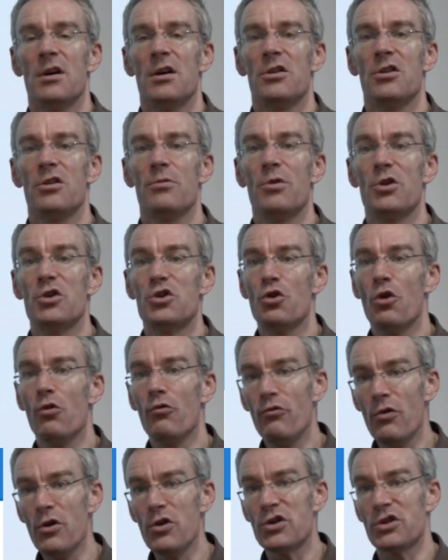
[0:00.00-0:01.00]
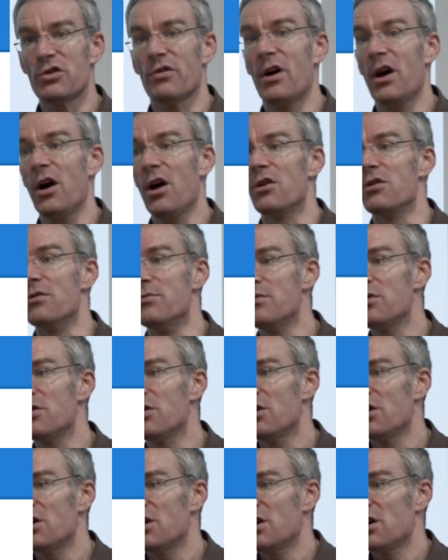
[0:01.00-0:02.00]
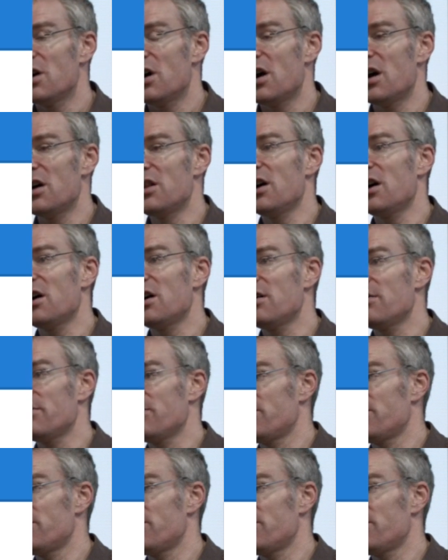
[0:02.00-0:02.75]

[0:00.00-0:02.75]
In other words, your router at home and our